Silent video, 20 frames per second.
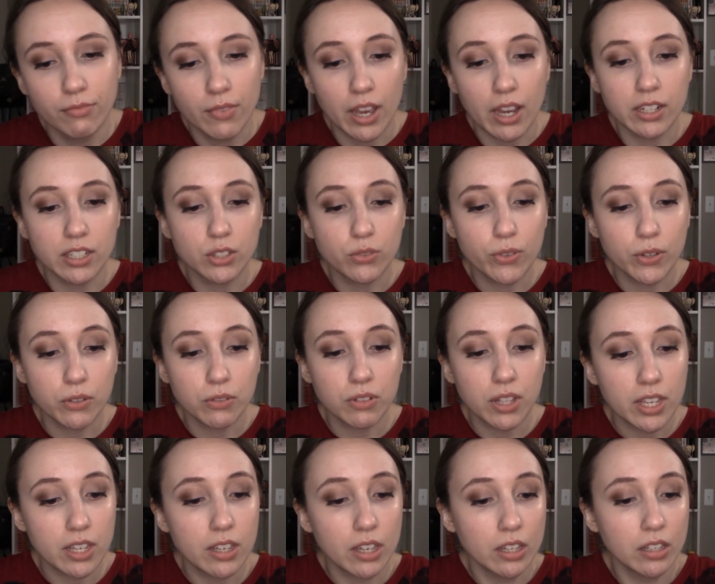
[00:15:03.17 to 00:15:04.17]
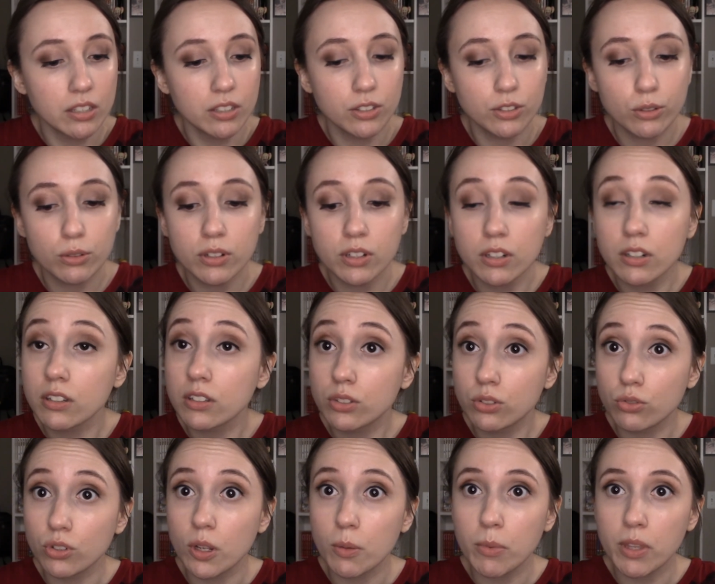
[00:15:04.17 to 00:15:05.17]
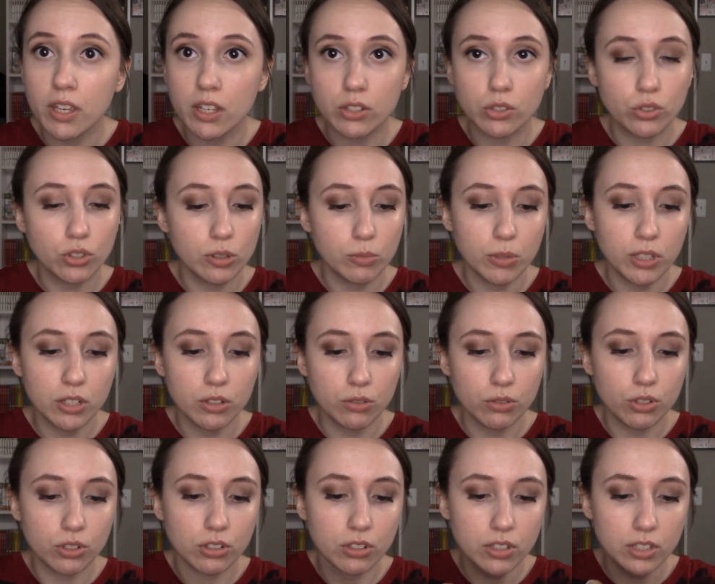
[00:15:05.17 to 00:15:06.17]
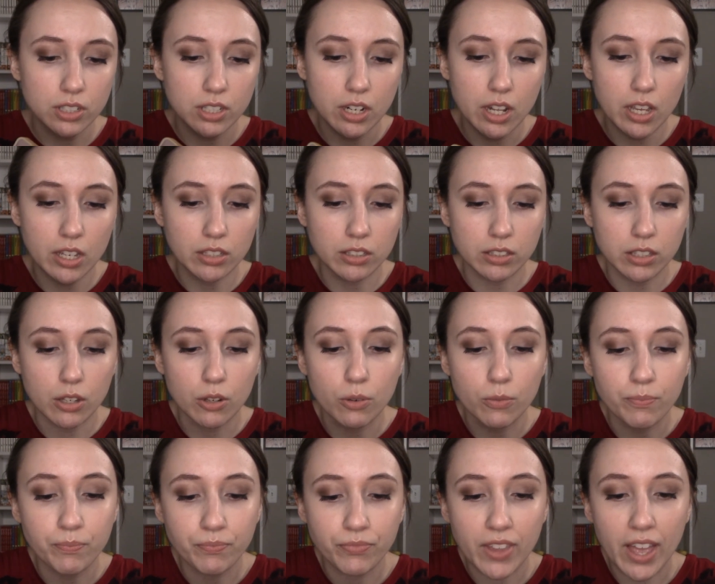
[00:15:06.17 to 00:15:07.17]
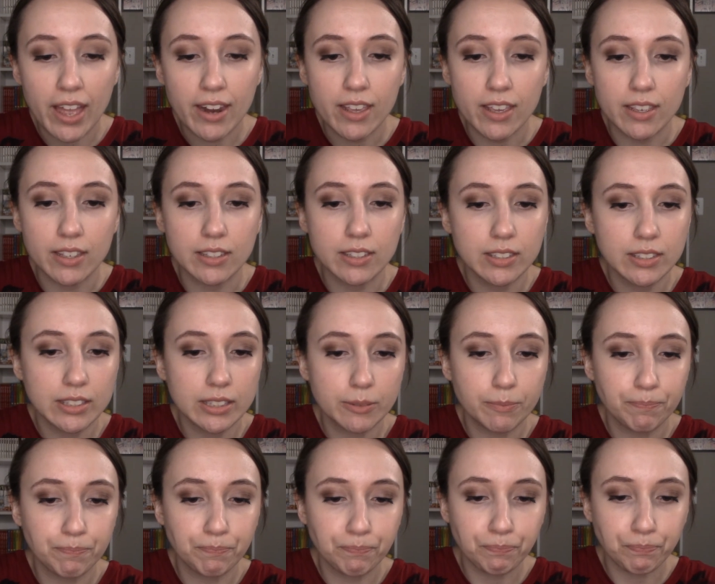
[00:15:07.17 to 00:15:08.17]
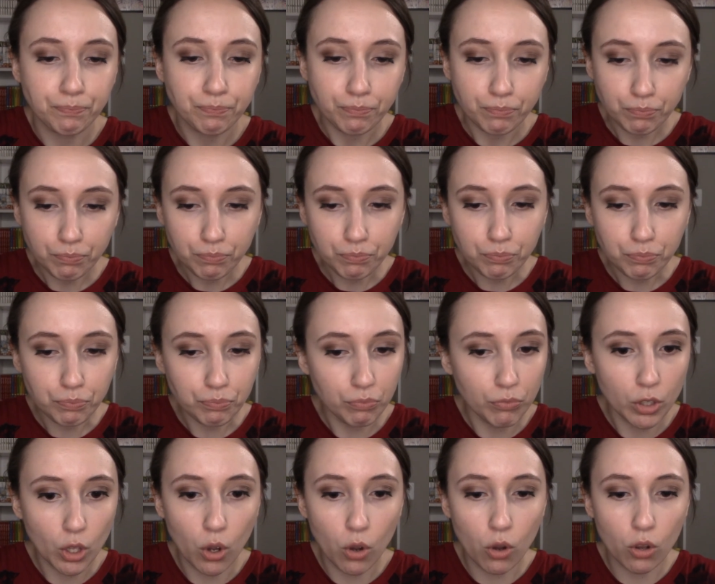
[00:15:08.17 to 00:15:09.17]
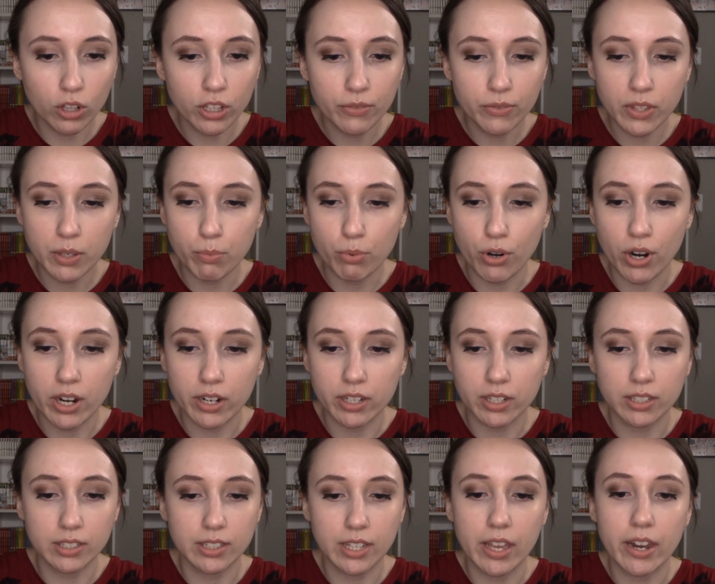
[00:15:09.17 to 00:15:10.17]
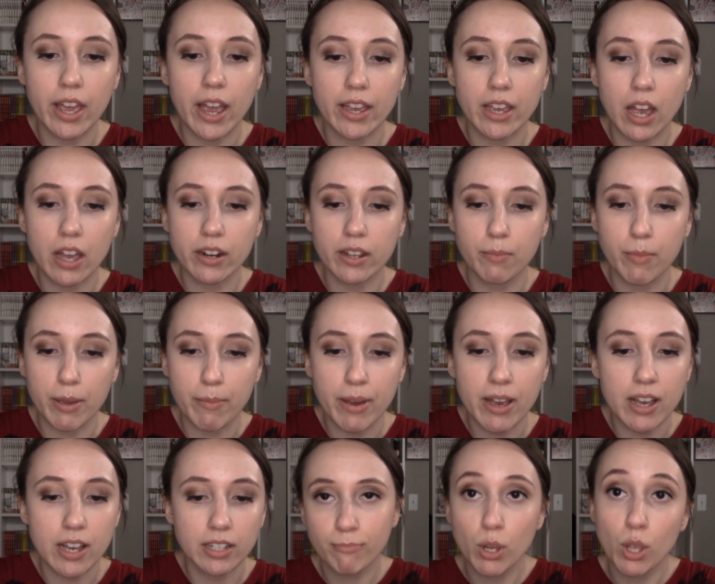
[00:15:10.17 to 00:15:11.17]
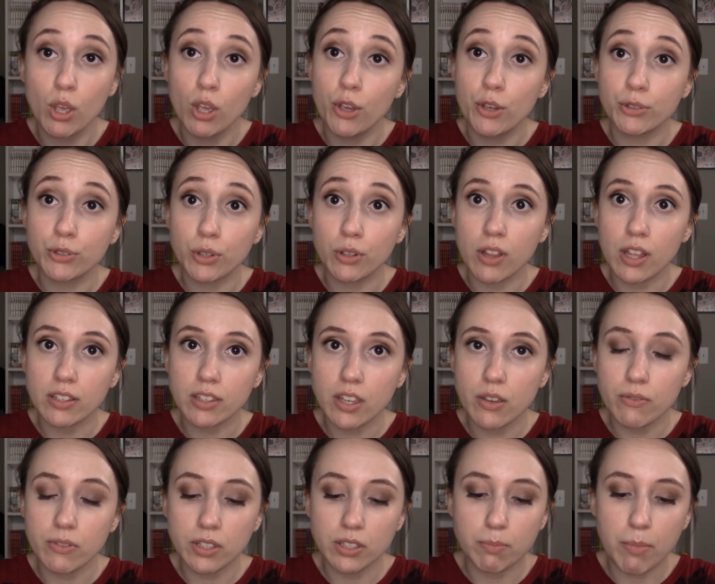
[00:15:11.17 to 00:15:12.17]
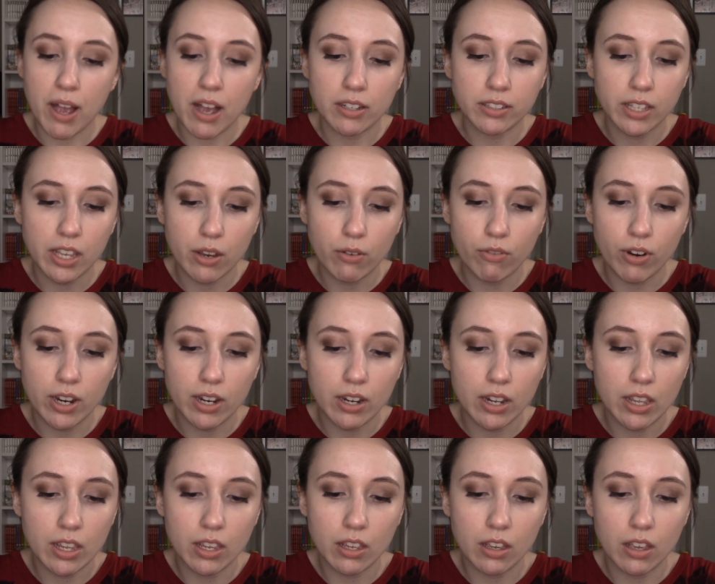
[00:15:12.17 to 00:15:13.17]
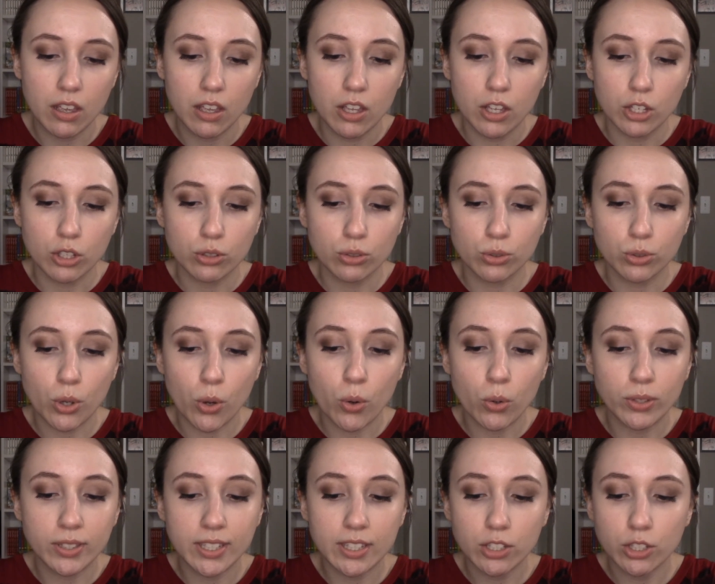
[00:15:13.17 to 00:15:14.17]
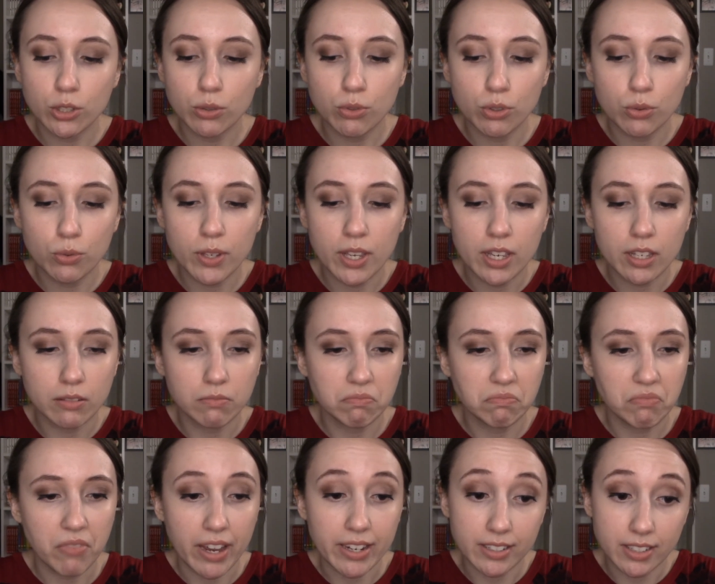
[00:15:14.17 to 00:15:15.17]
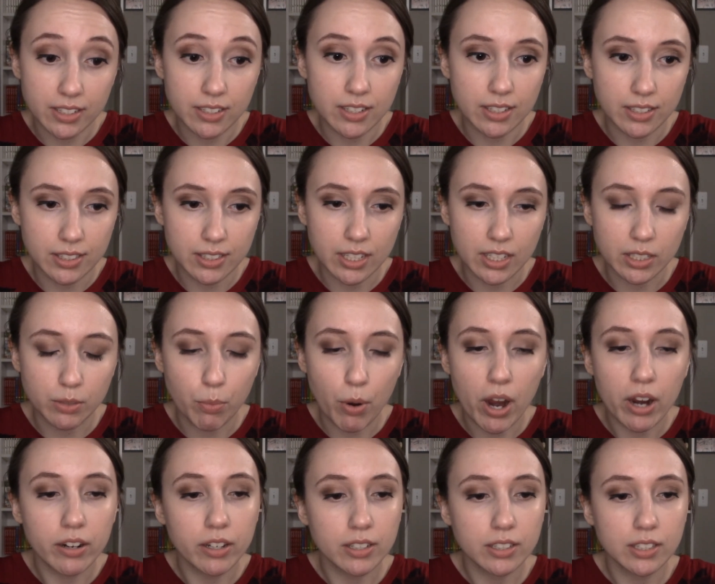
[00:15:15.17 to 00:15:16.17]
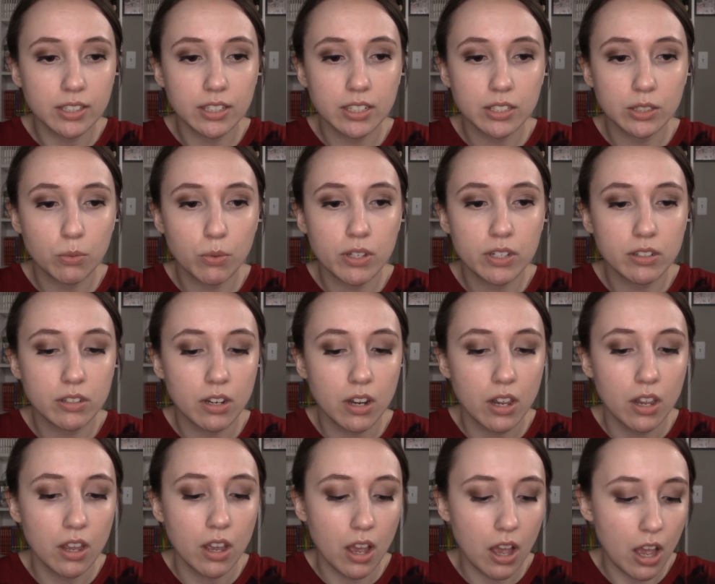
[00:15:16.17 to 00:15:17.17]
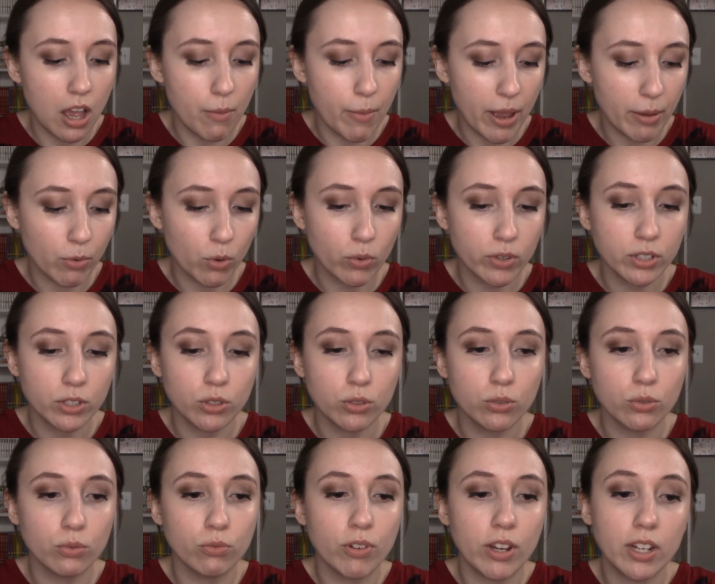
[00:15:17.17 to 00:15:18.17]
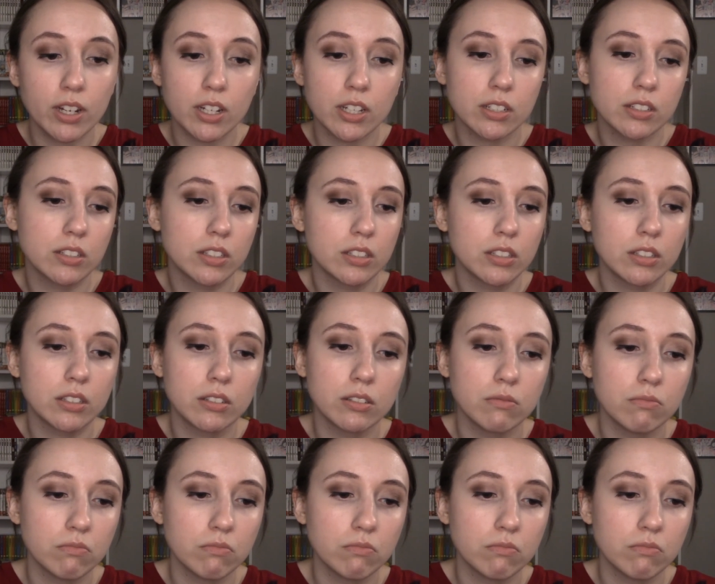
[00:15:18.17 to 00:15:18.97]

just felt like doing an extremely neutral look today. So that is all of the products that I got in my box. So let's give this box a rating. So since I did get 6 products in this one, I'm going to rate it